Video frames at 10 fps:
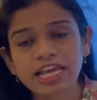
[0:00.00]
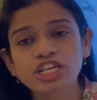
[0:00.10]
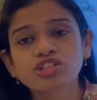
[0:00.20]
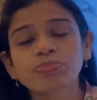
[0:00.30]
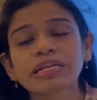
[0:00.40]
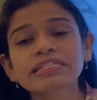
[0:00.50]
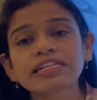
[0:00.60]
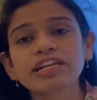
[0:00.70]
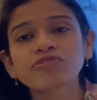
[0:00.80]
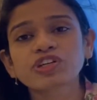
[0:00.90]
So
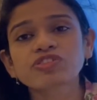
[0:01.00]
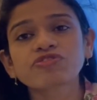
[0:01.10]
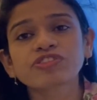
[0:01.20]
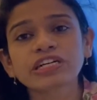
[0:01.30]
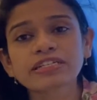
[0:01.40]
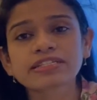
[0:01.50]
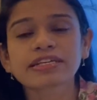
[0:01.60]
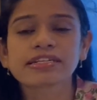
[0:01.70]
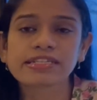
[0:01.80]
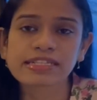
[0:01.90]
penicillin was first
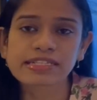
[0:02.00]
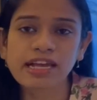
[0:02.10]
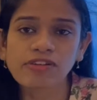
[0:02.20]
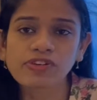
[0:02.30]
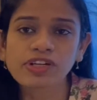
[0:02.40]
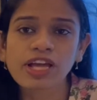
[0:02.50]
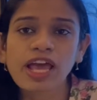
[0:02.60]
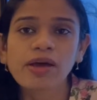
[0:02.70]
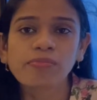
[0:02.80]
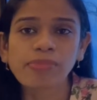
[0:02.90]
discovered
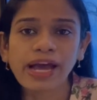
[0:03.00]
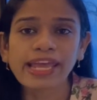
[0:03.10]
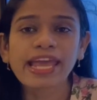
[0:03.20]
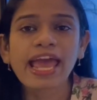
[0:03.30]
by